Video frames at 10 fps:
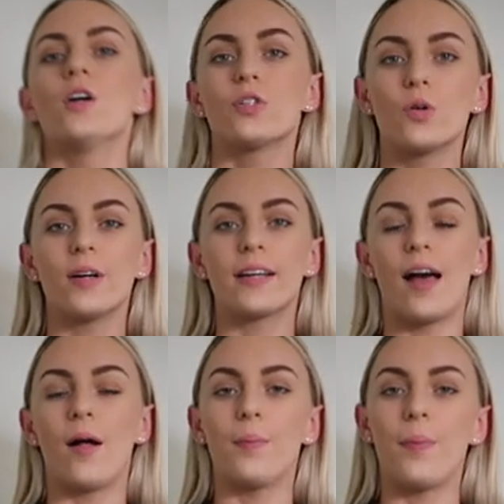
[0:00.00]
a short
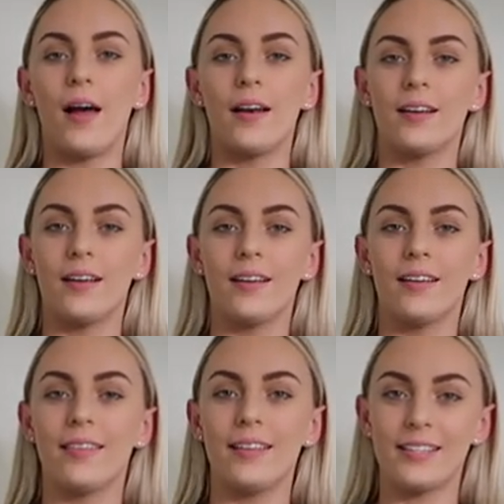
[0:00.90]
gal, but
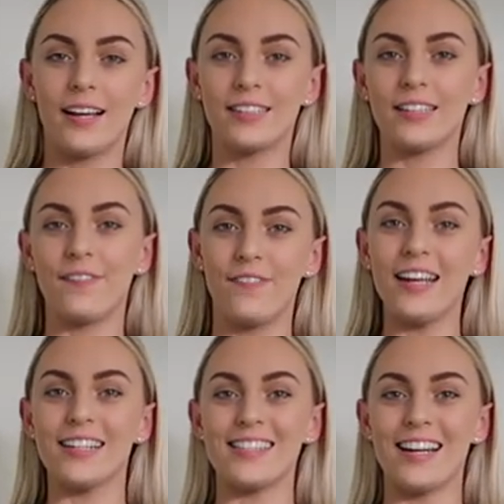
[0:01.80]
this actually
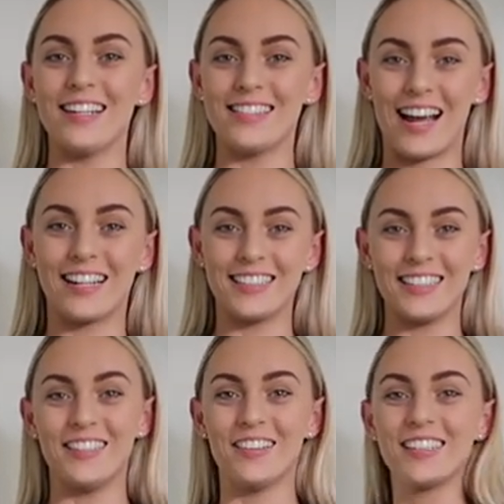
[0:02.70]
fits and it's
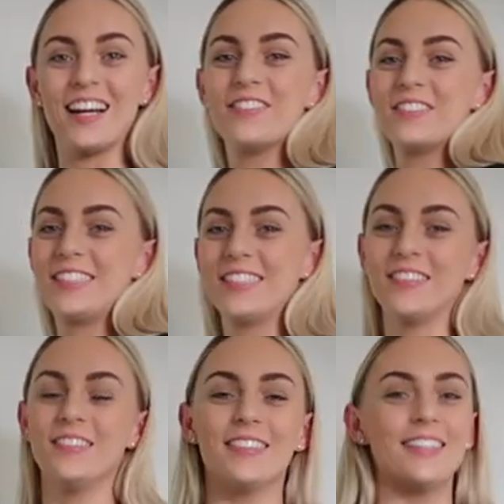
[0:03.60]
actually long enough, which is
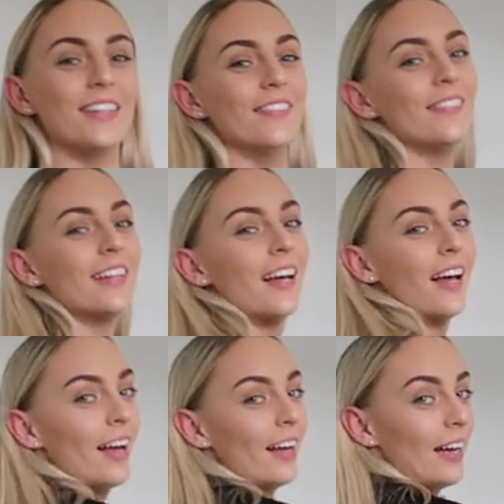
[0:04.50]
awesome.
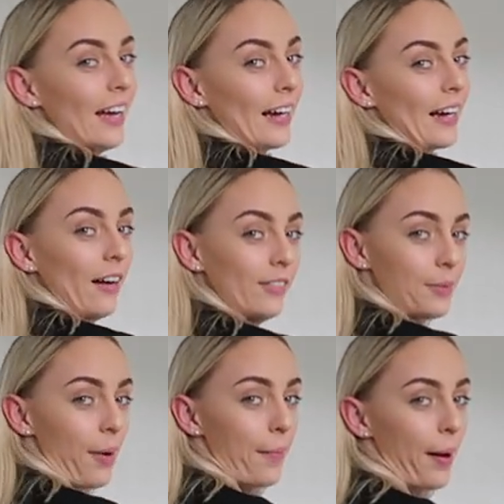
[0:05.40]
It
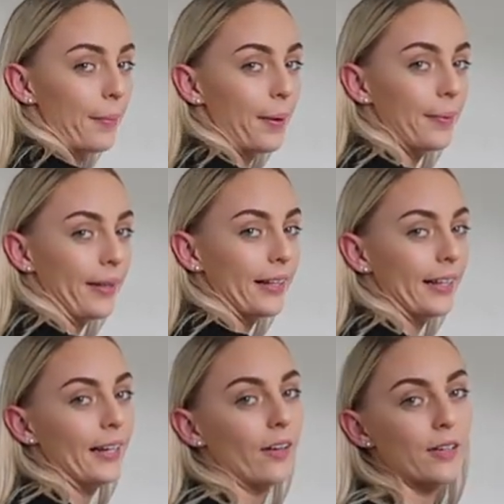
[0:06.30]
covers my bum
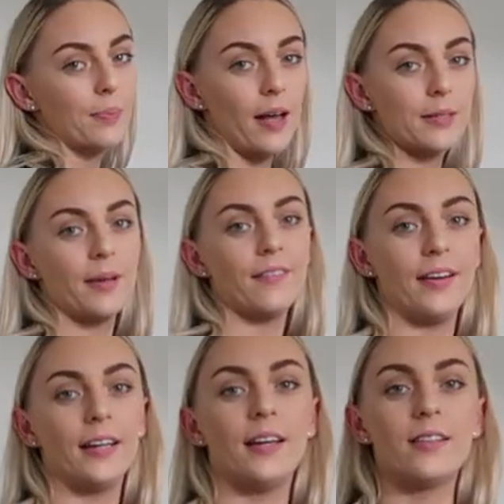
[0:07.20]
completely, goes past my
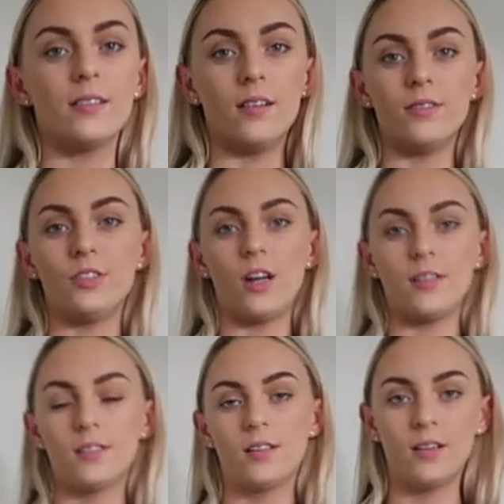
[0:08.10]
fingers, oh
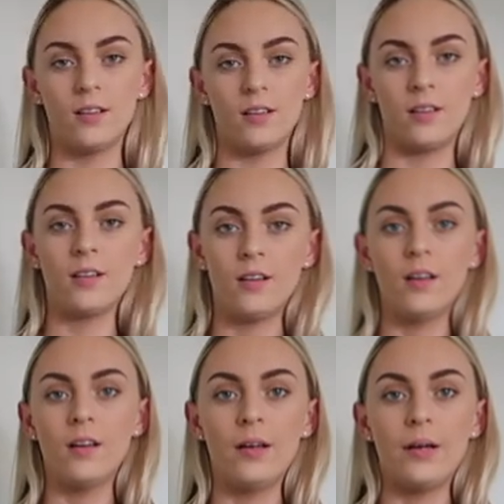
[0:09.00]
just.
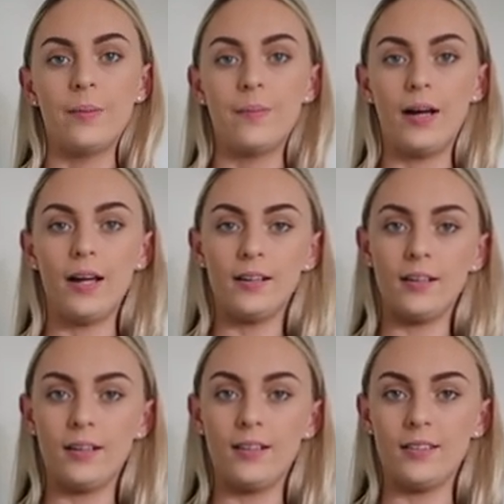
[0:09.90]
But
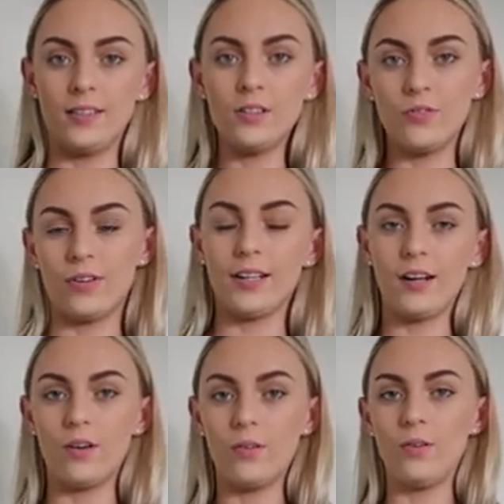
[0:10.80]
this is
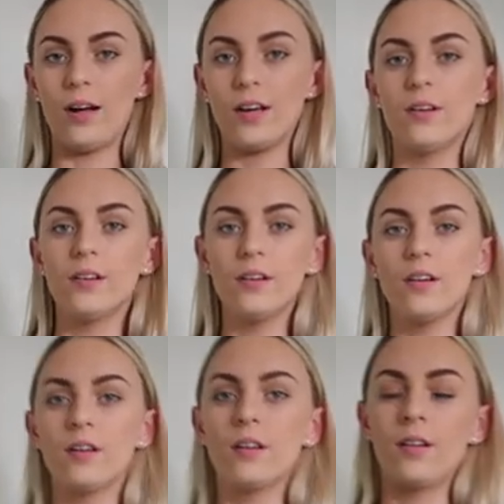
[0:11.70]
really cool. I don't
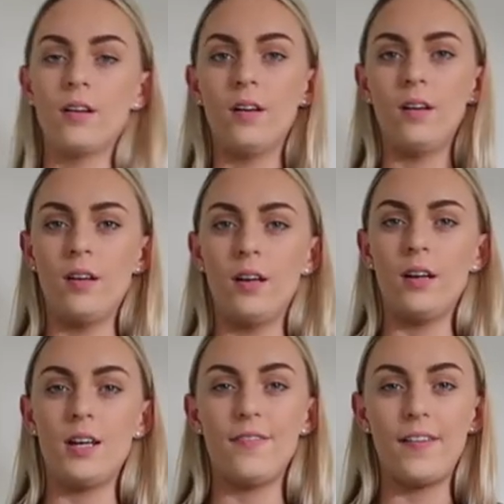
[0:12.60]
know
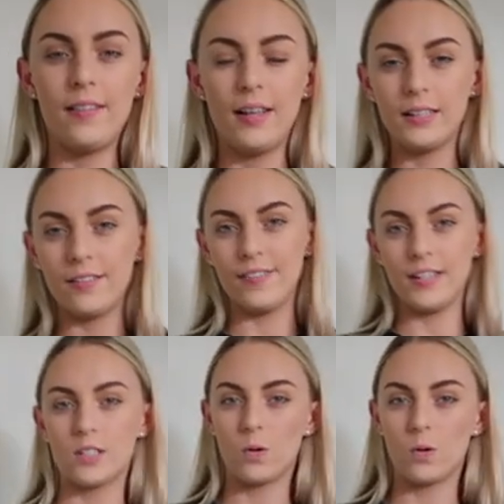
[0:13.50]
if I think the fit's